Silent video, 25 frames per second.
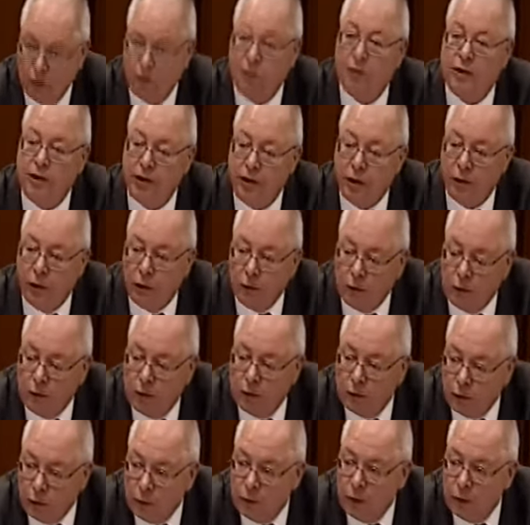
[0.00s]
when you all
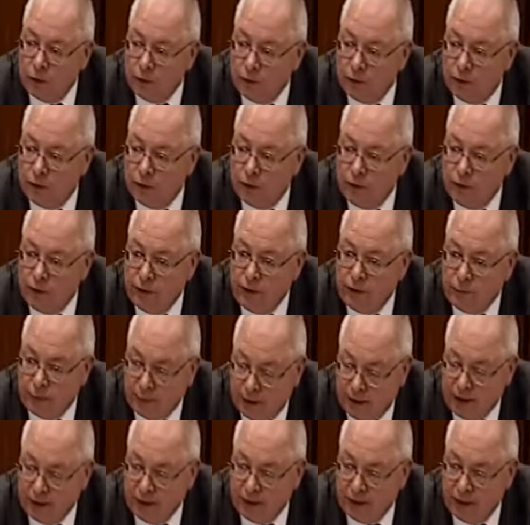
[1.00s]
go to your
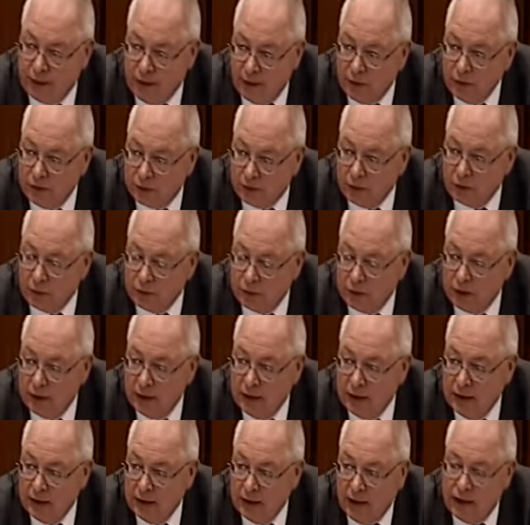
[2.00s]
parent councils
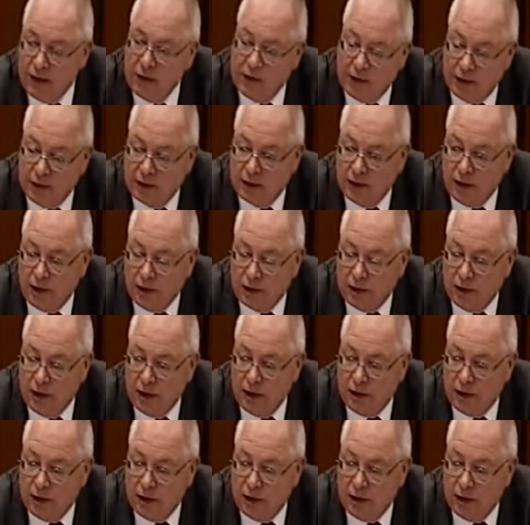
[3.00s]
and you discuss these